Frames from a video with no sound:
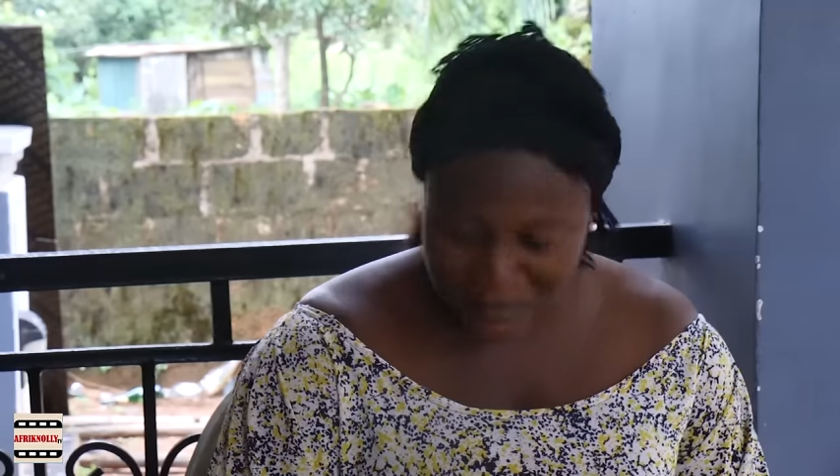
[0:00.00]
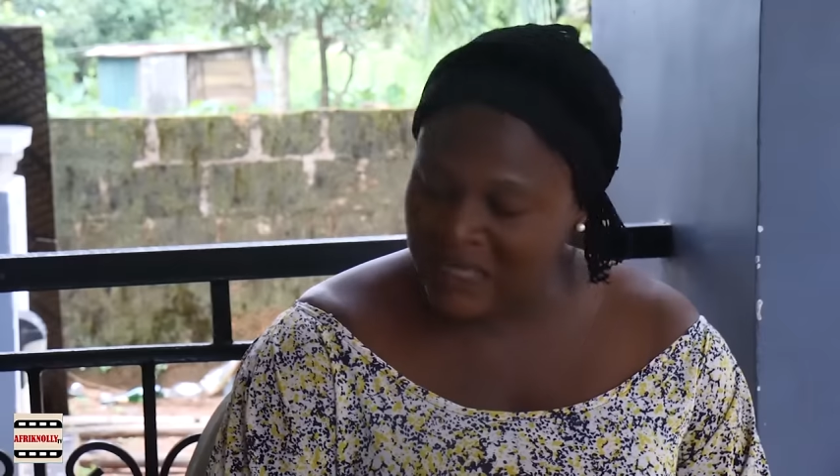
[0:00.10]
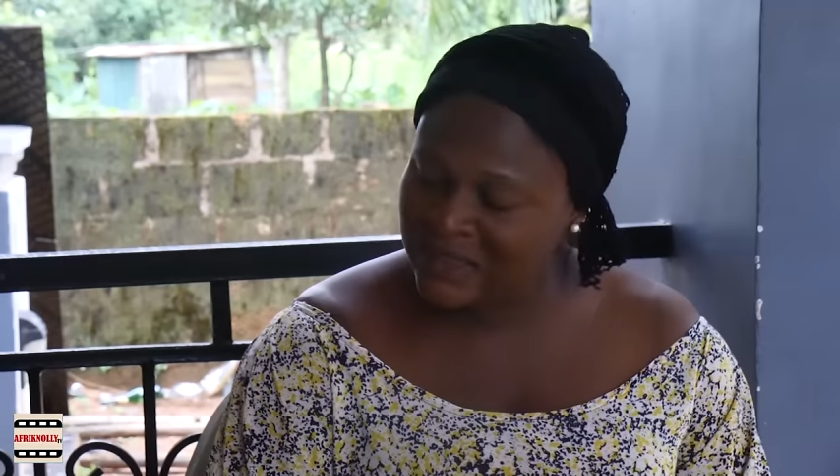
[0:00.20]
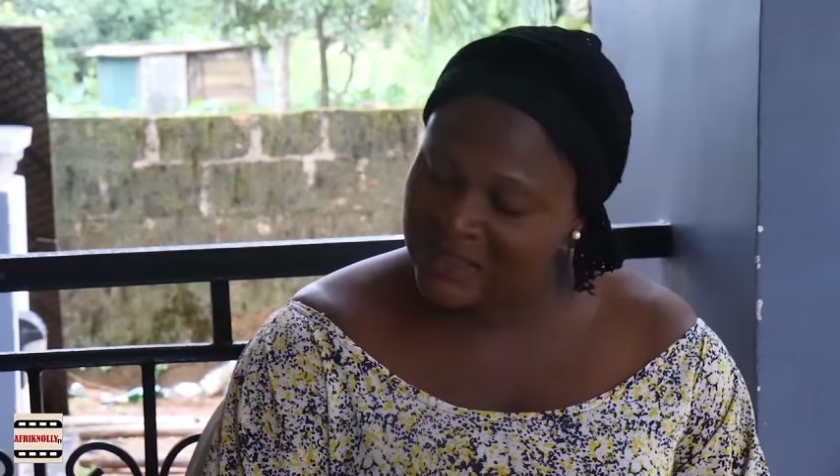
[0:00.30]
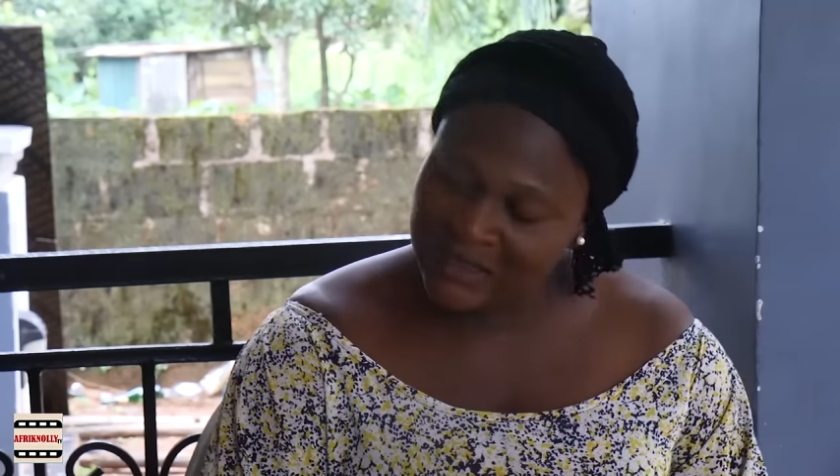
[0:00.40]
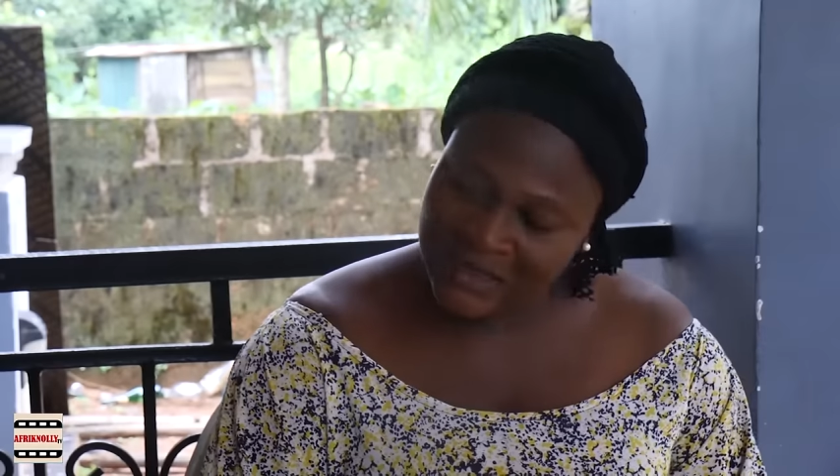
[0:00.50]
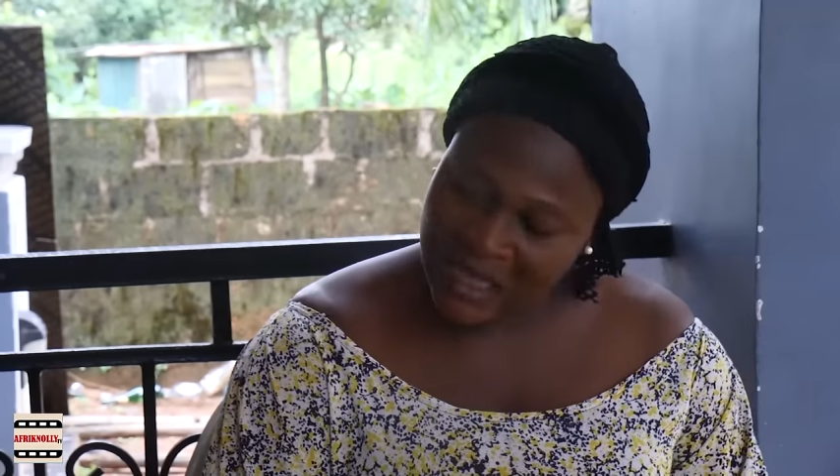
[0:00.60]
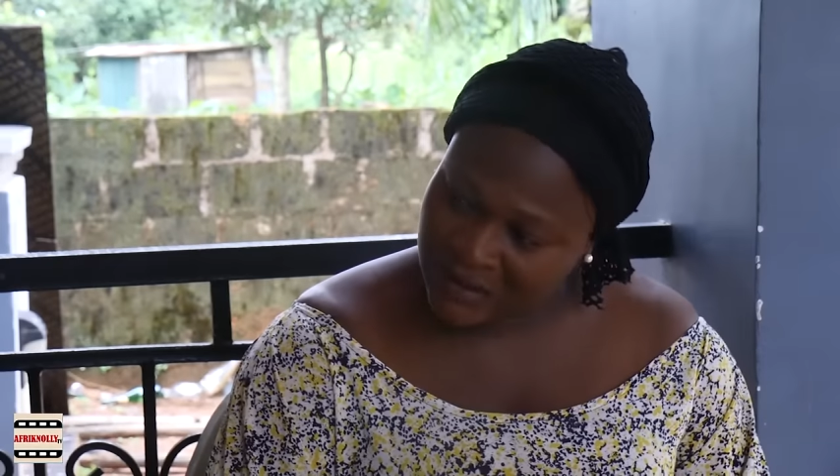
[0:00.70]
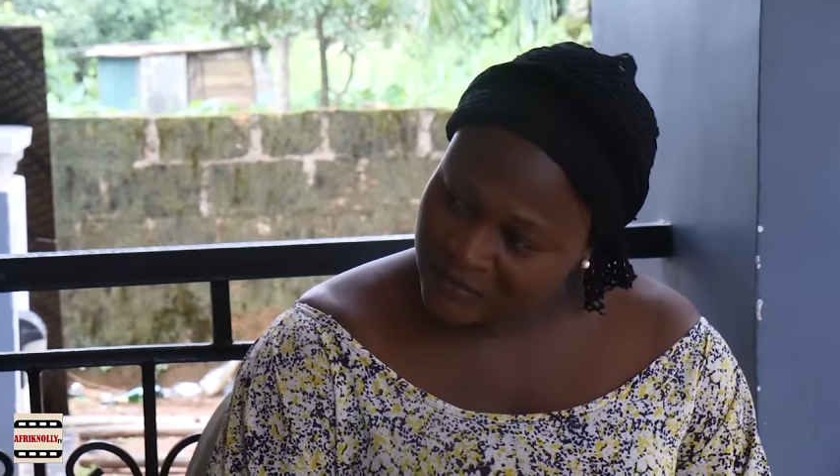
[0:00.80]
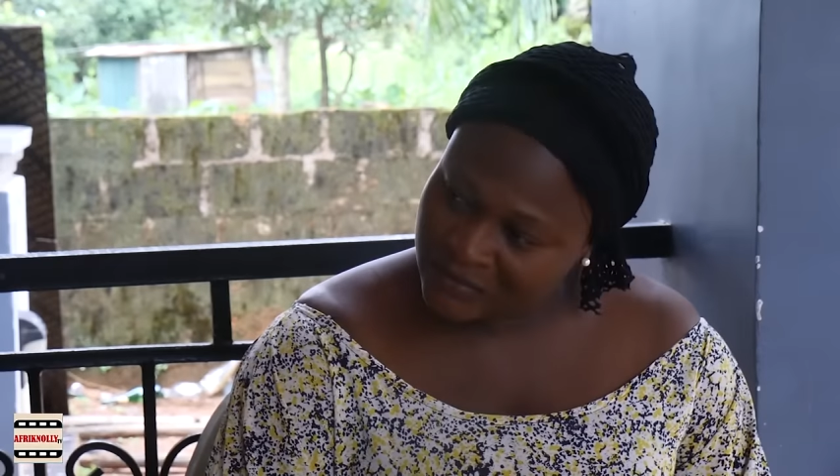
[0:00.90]
My
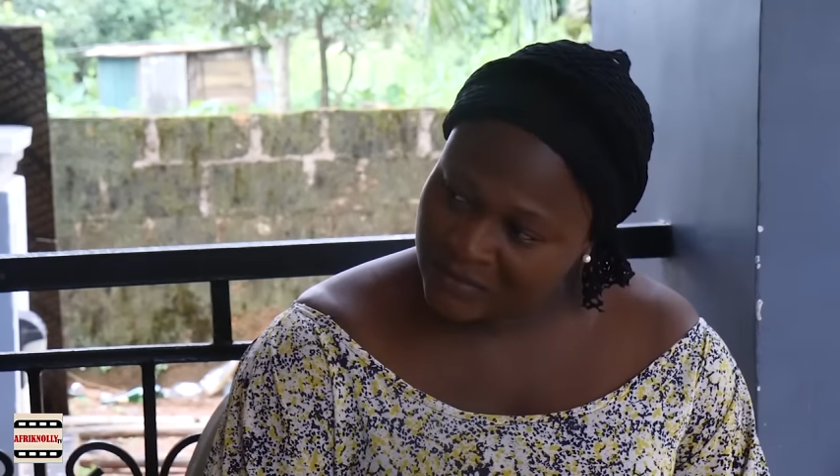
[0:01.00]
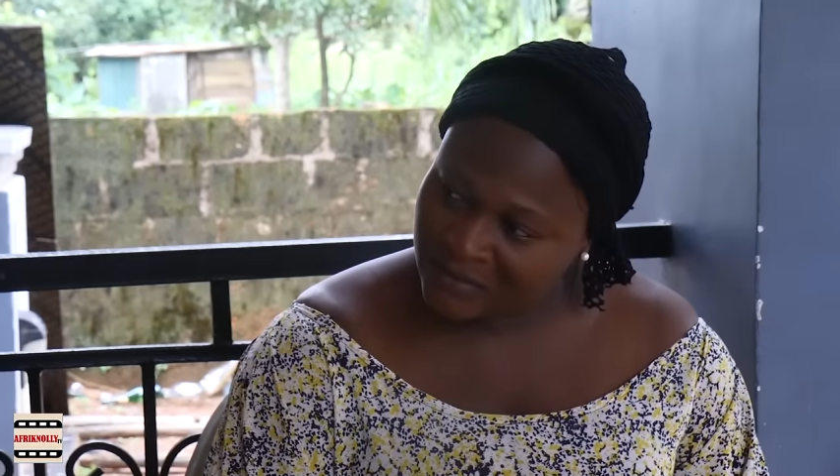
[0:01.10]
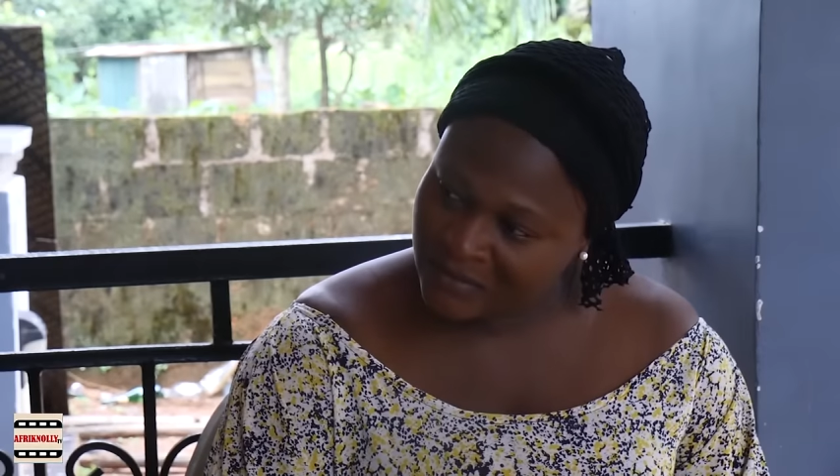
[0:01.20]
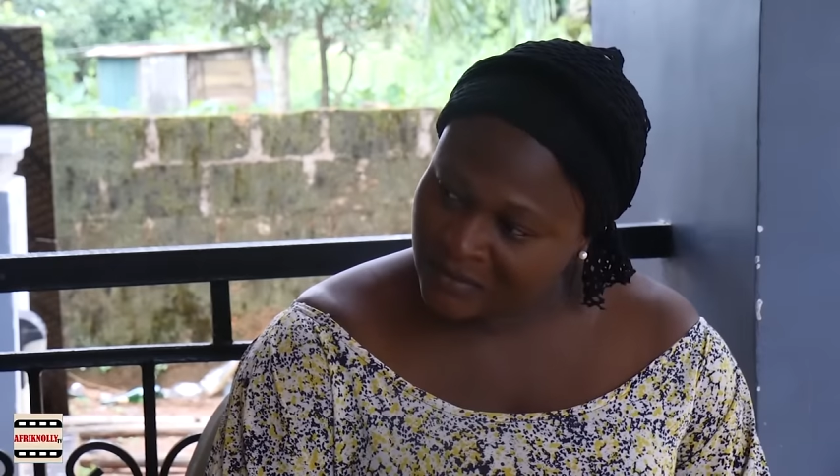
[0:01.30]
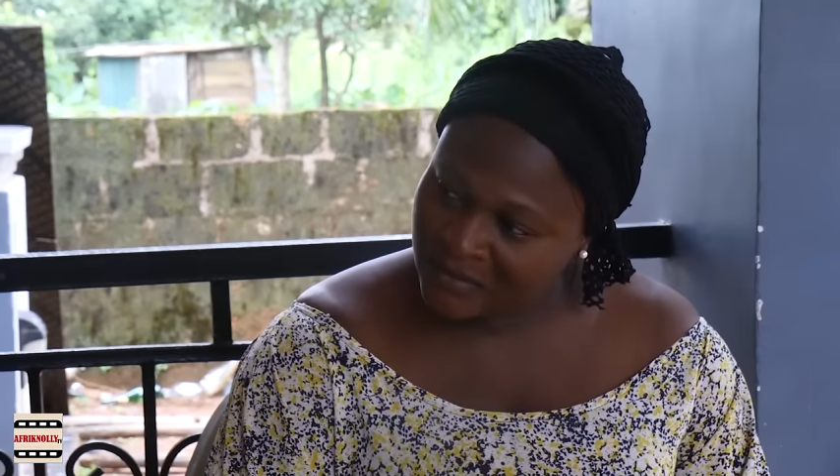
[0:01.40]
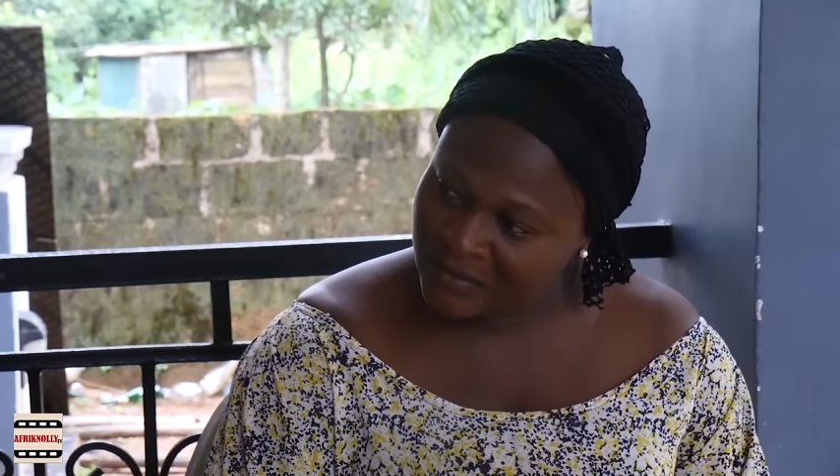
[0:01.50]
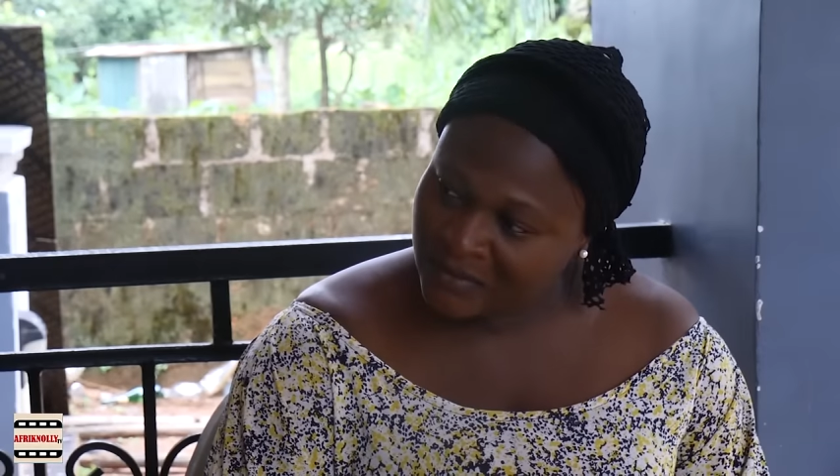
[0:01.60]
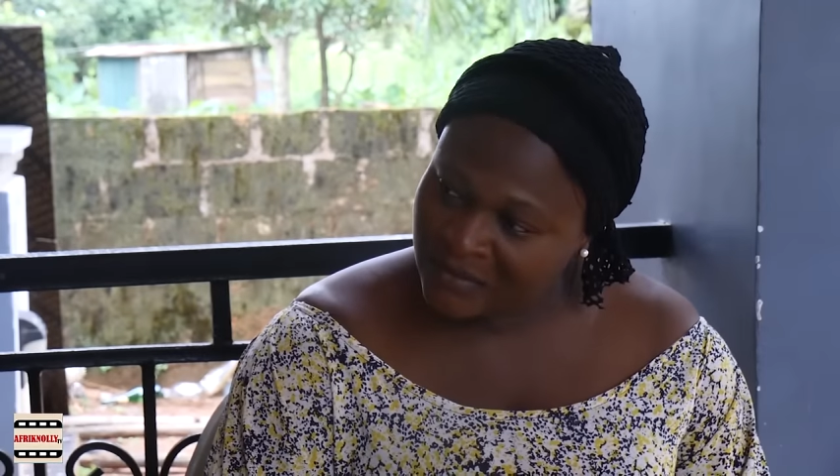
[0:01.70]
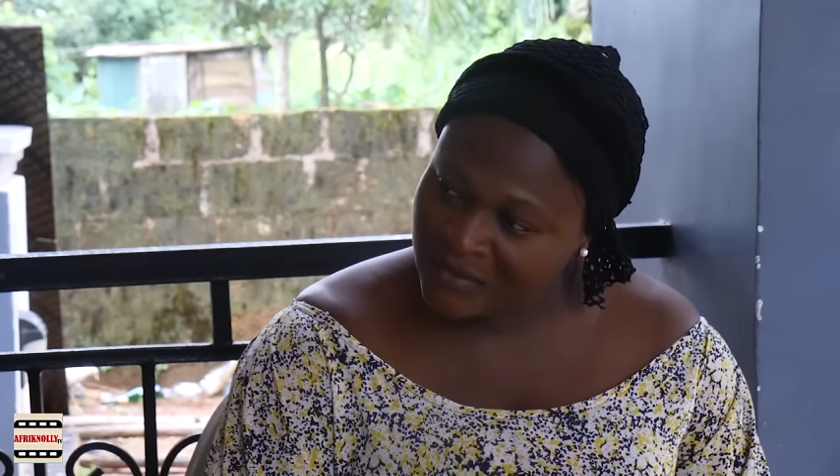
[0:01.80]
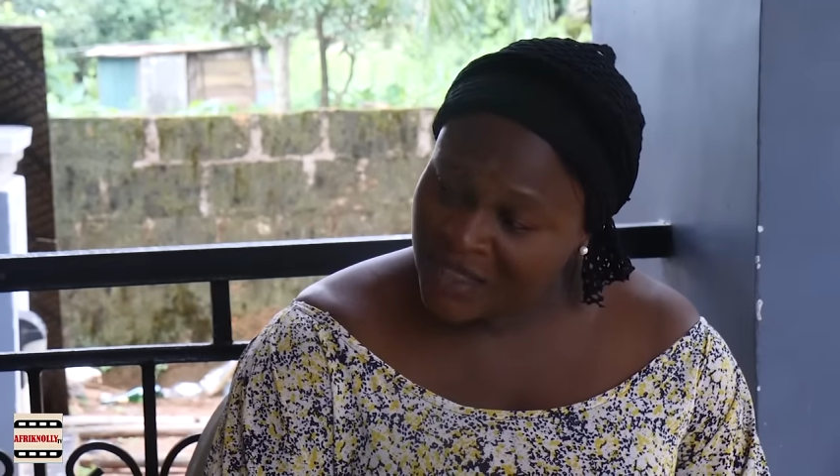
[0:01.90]
sister,
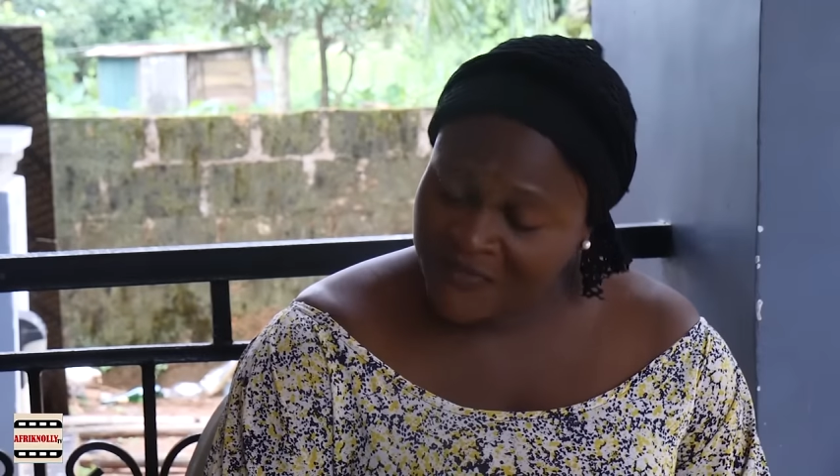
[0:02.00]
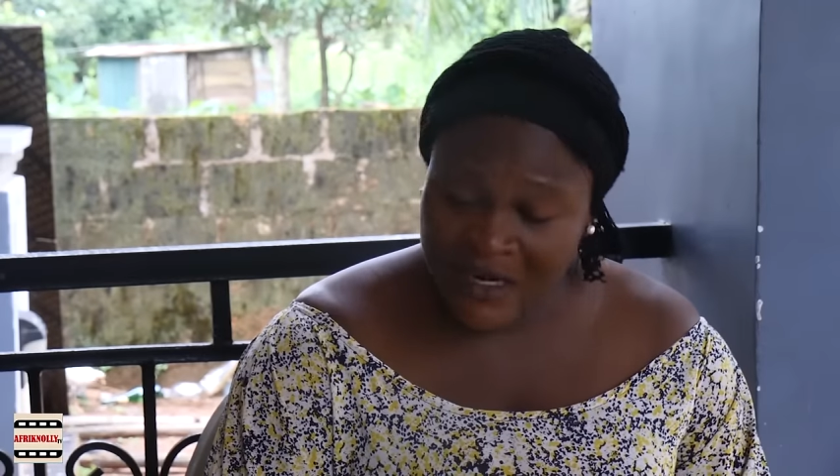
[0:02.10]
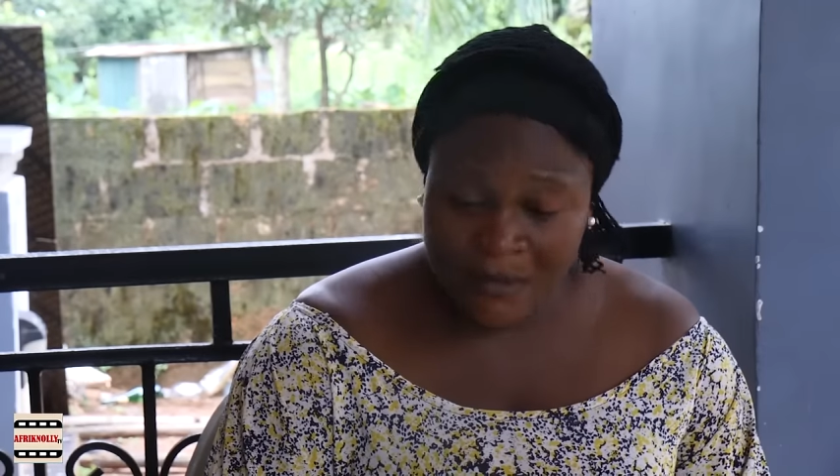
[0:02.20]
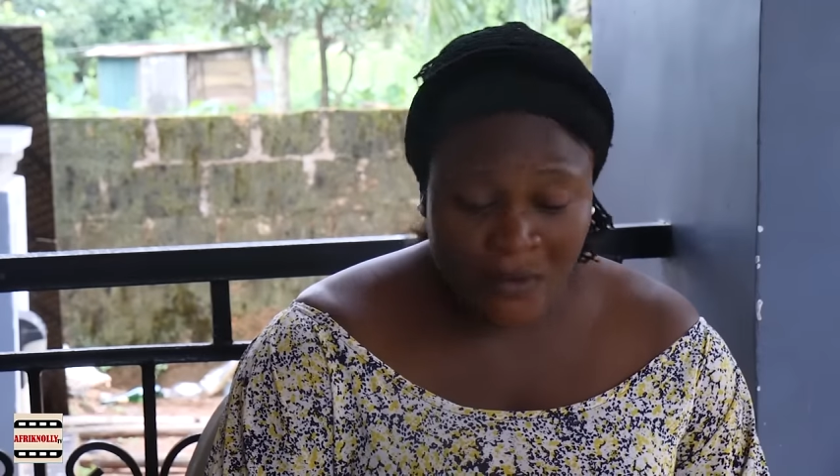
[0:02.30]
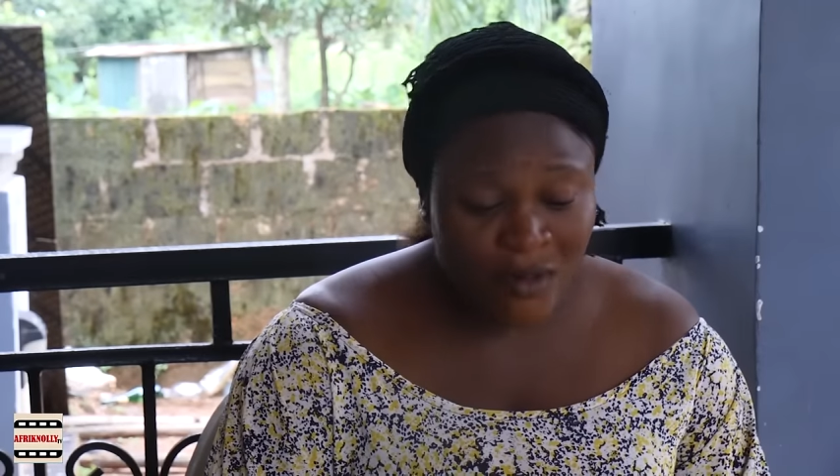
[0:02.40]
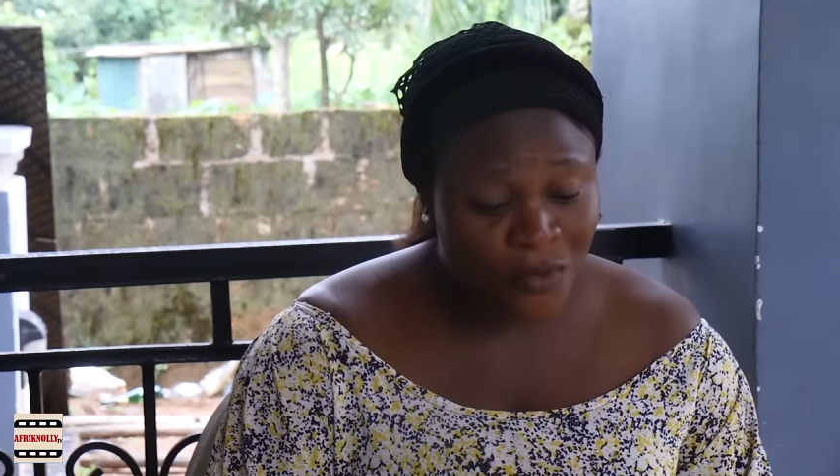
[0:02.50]
if you're going